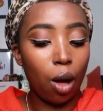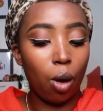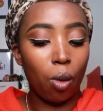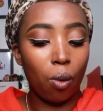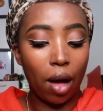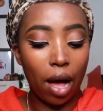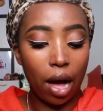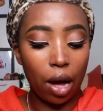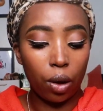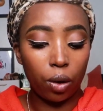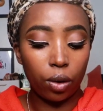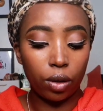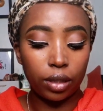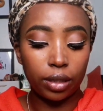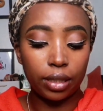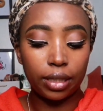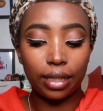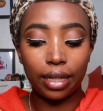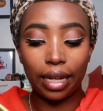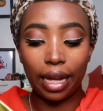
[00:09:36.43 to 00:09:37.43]
Wow,
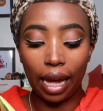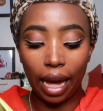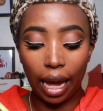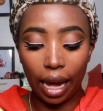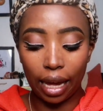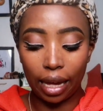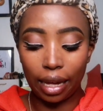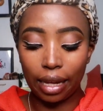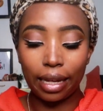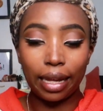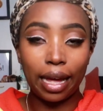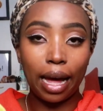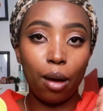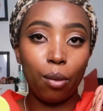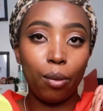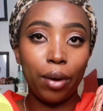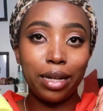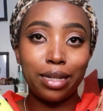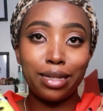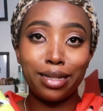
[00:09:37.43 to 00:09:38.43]
okay, can't
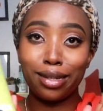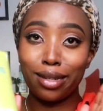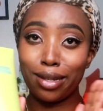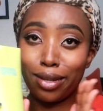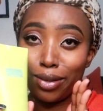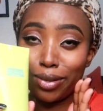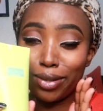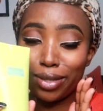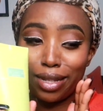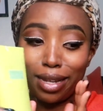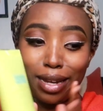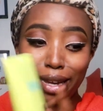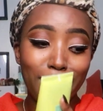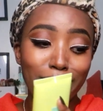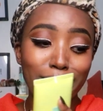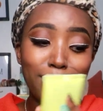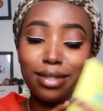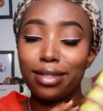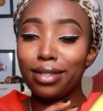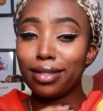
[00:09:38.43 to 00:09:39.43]
wait to use
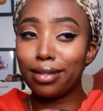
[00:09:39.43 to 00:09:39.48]
this.